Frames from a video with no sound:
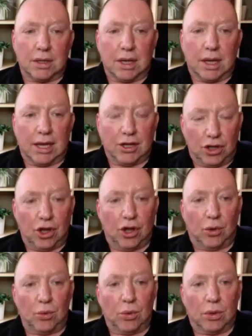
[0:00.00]
in
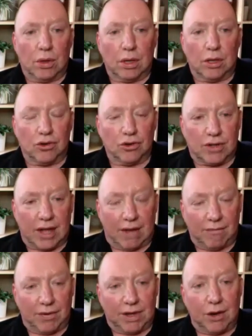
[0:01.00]
you, just hmm.
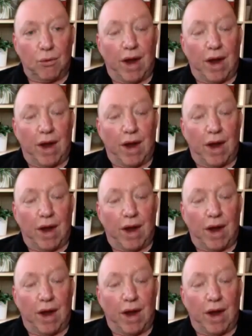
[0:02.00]
everything mm.